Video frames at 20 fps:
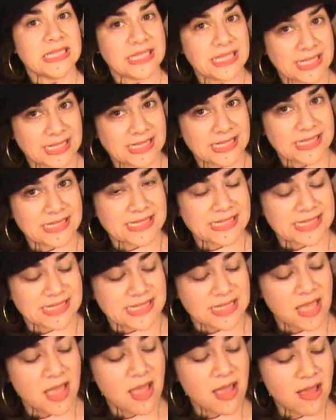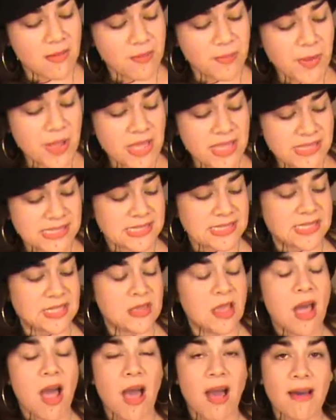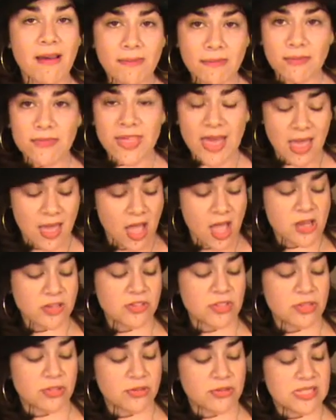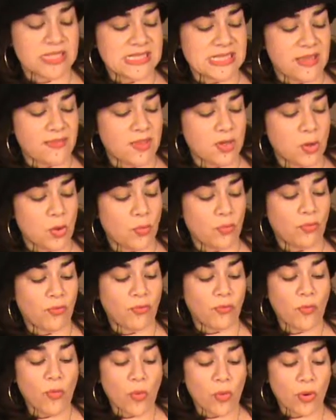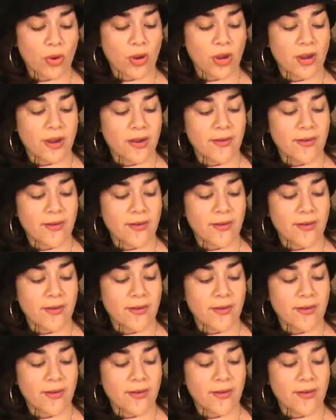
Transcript: Yikes. But of that one hundred thirty-seven oh four,